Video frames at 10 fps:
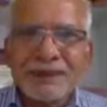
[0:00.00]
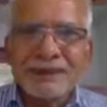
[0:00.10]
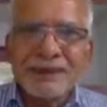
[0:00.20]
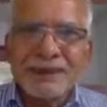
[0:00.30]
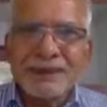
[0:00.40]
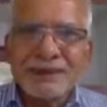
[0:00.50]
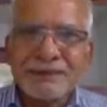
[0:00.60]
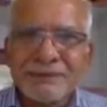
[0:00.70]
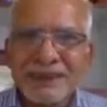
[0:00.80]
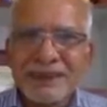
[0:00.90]
uh,
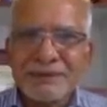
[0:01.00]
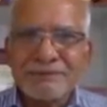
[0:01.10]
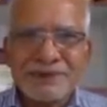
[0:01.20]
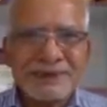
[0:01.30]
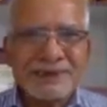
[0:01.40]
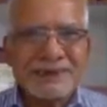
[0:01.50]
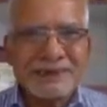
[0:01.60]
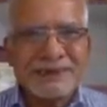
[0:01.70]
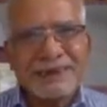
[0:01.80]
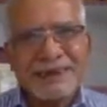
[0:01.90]
William
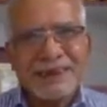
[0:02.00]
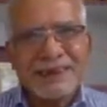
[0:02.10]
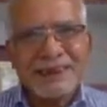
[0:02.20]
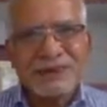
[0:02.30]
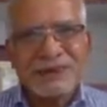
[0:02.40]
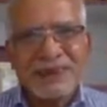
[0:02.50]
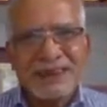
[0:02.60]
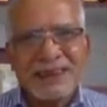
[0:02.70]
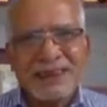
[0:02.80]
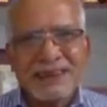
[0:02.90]
Sinclair
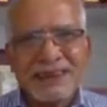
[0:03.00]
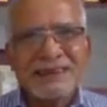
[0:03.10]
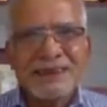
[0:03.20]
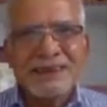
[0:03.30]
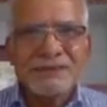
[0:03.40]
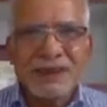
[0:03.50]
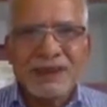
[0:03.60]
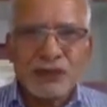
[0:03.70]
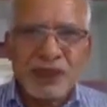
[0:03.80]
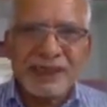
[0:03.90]
educated in
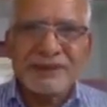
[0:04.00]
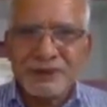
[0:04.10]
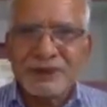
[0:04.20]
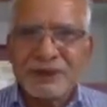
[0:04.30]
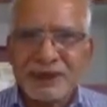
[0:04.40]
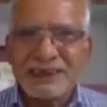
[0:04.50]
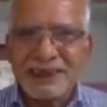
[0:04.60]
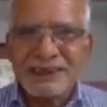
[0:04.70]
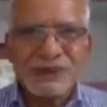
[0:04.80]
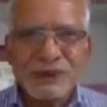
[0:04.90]
Wanganui
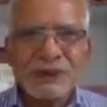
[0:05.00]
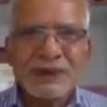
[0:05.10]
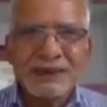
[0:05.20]
Collegiate School,